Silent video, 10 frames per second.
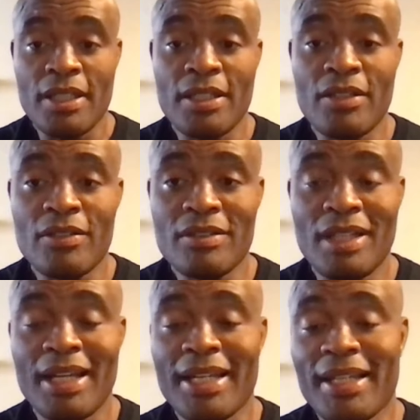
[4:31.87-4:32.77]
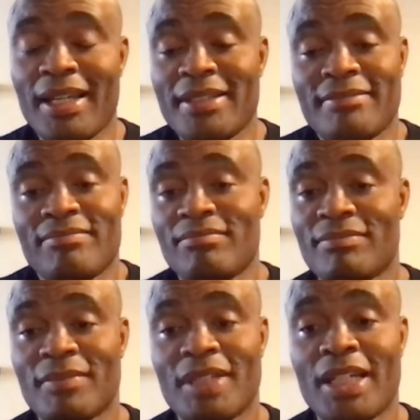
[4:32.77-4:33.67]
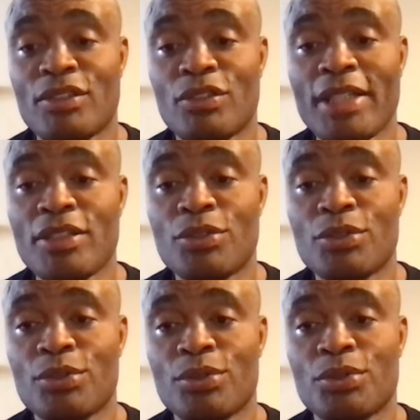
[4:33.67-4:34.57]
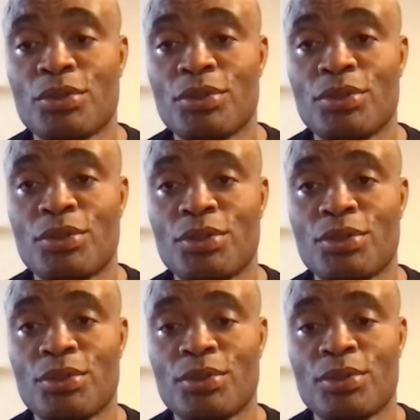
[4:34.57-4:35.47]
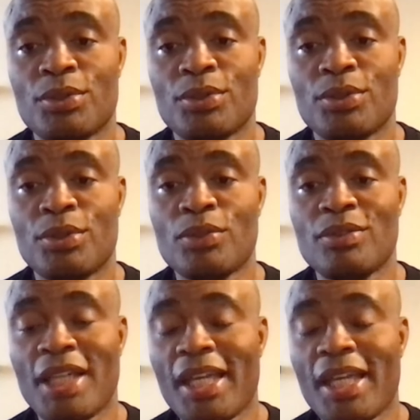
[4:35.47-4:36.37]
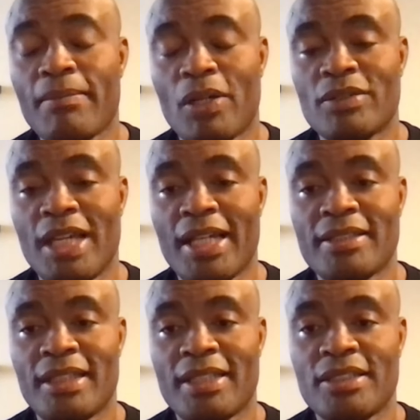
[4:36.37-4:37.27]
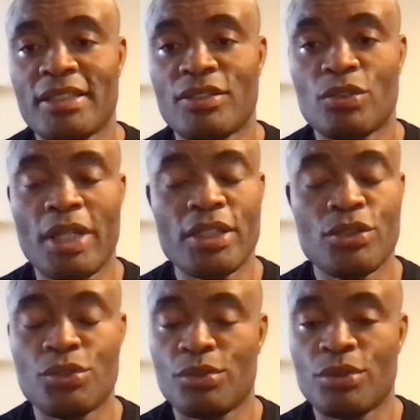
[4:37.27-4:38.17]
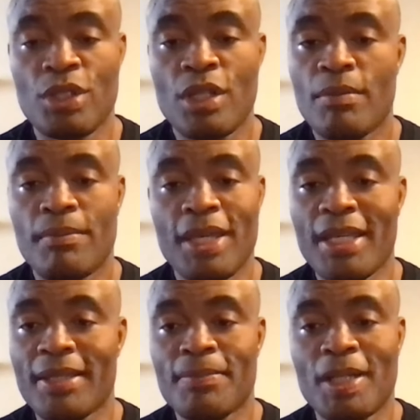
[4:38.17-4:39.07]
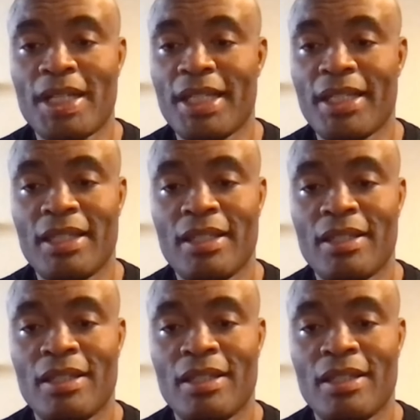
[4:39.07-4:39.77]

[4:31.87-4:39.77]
I try to don't think about that. I just try to make my